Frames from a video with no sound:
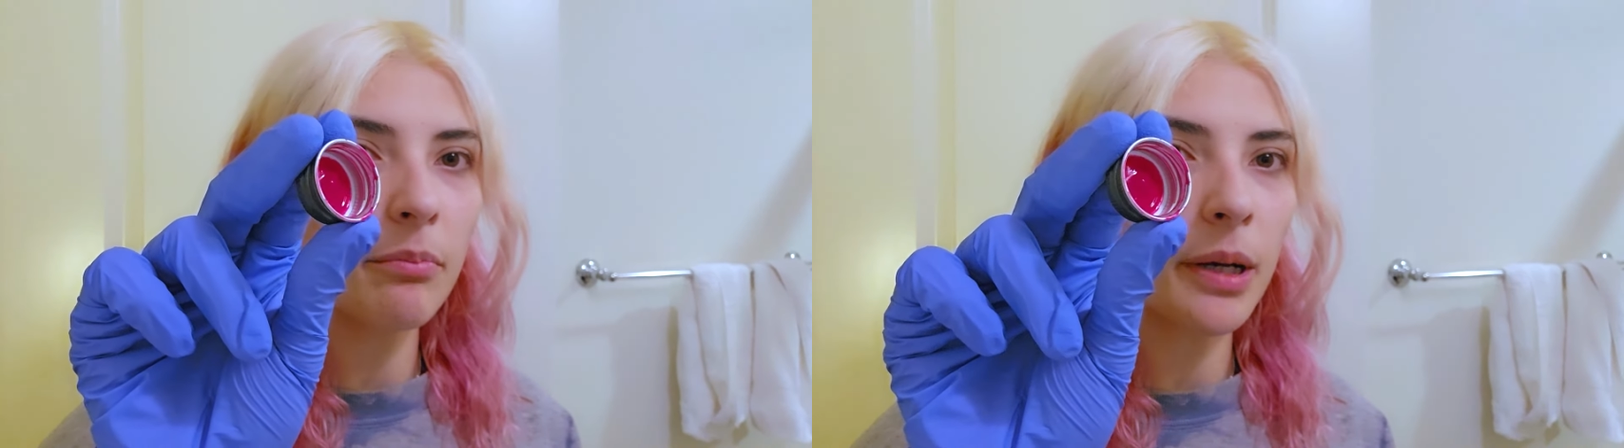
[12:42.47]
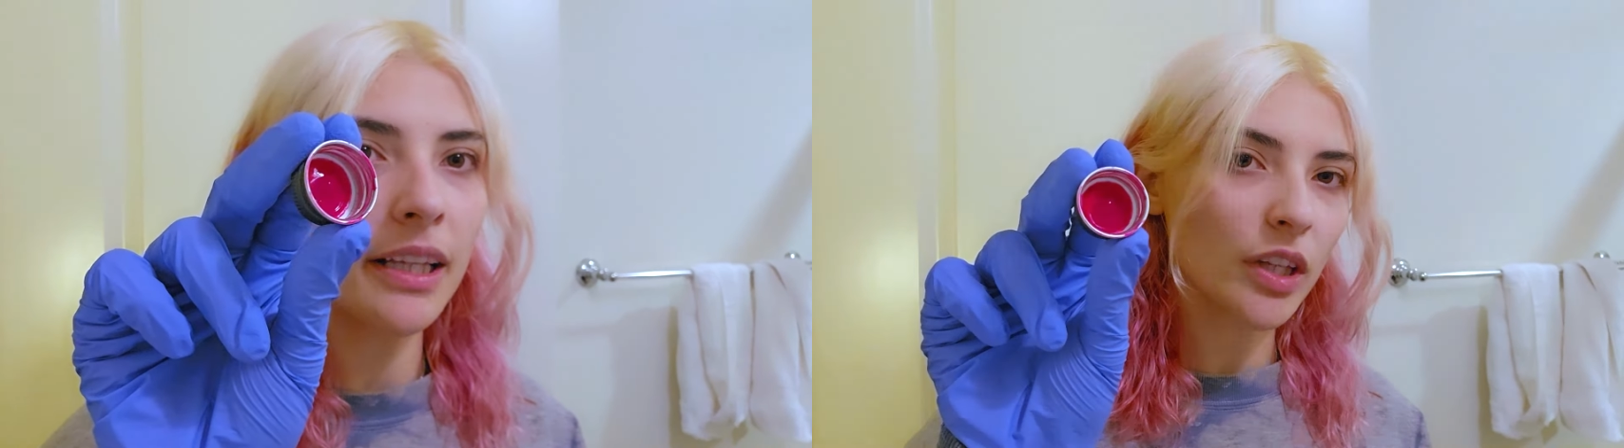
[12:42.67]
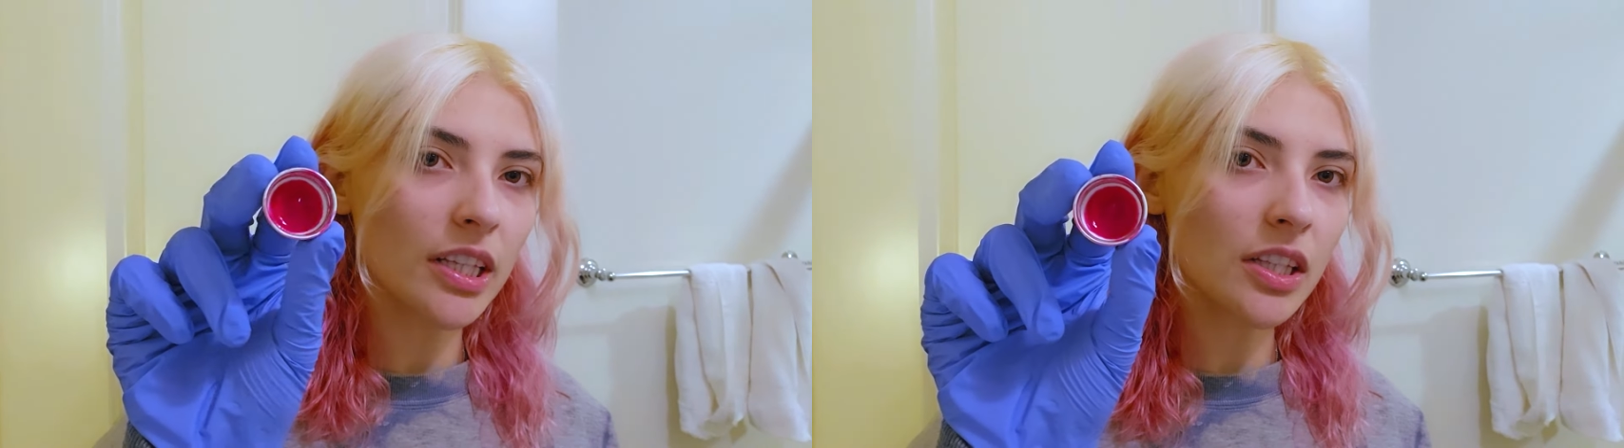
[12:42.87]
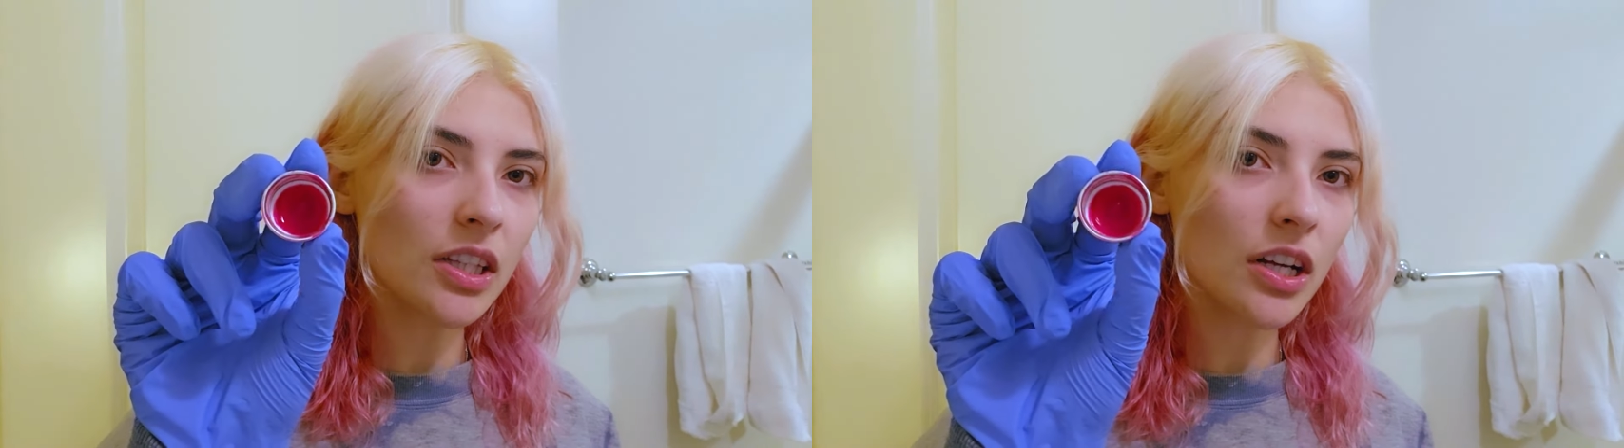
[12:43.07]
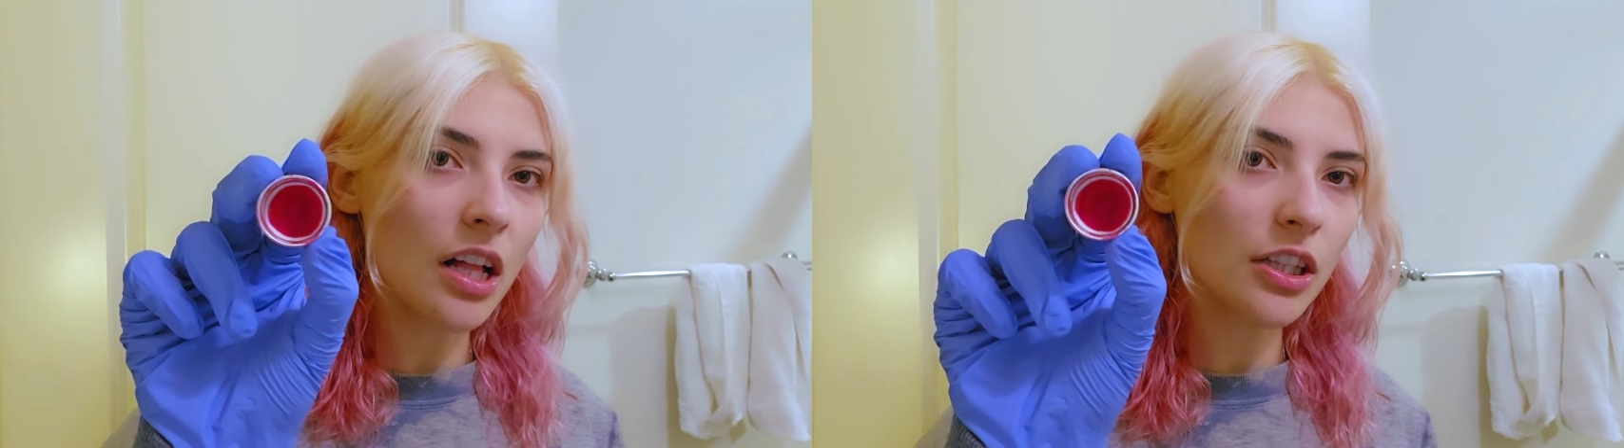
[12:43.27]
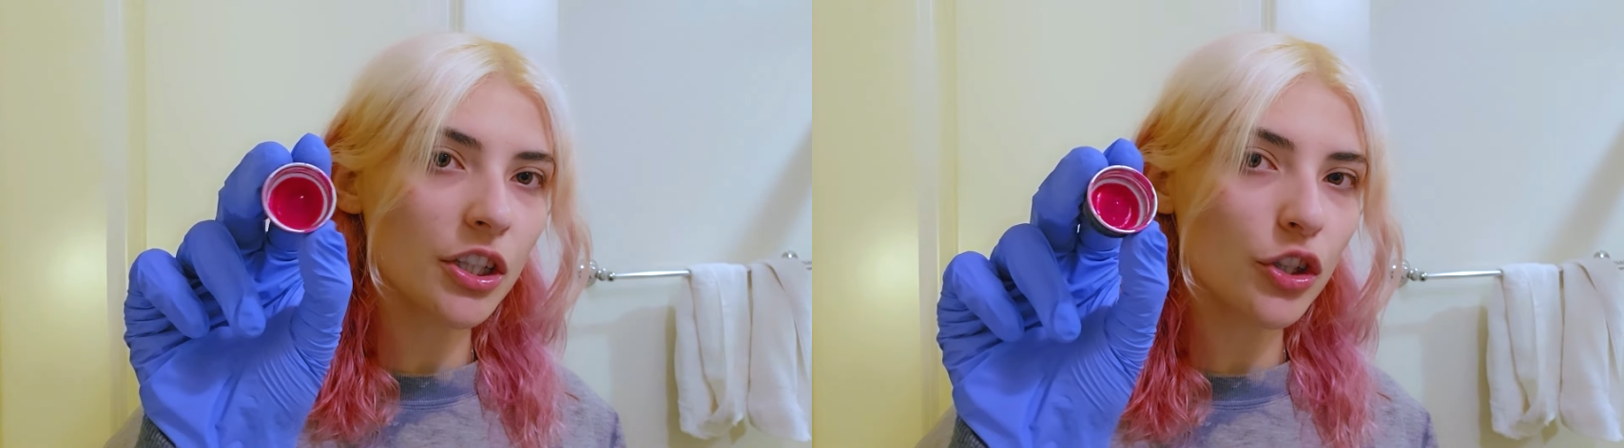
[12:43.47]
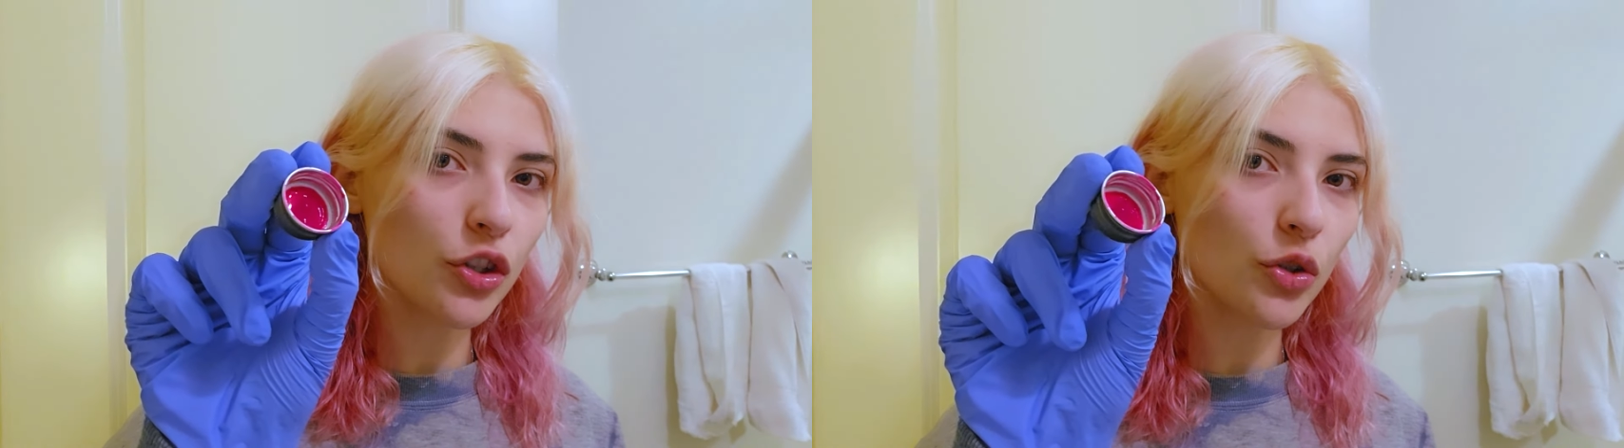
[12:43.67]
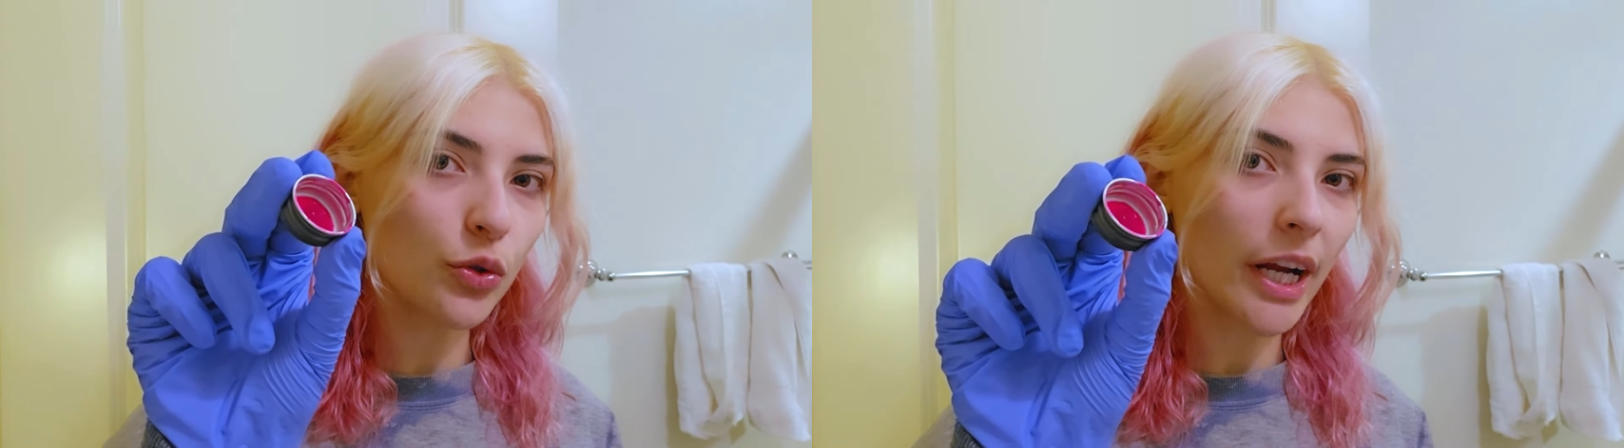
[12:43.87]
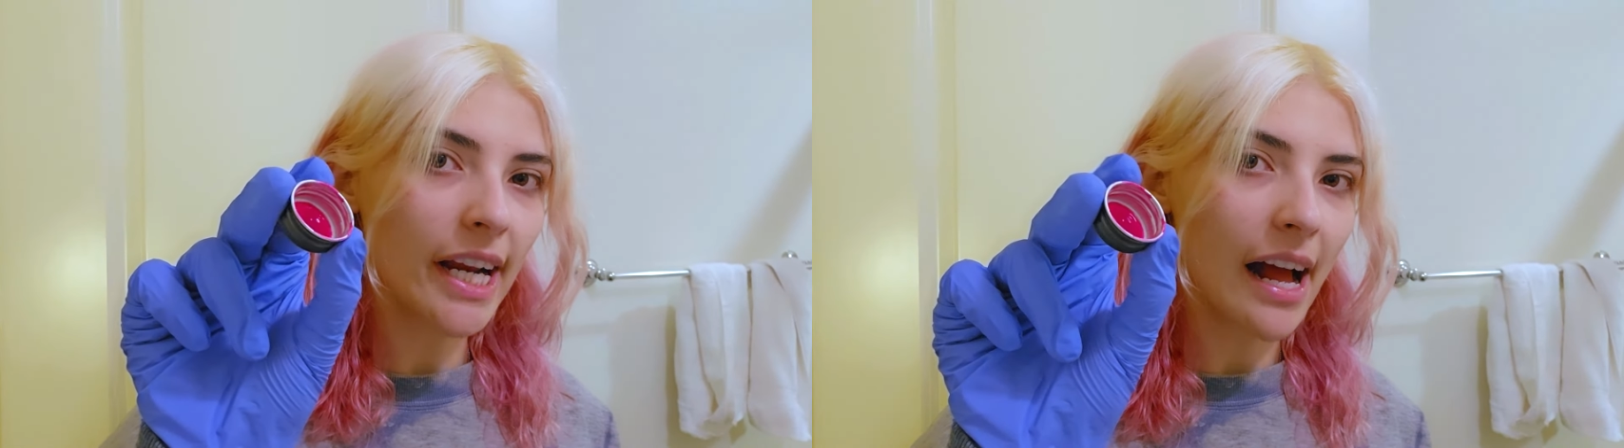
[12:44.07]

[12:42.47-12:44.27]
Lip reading: but this is the color straight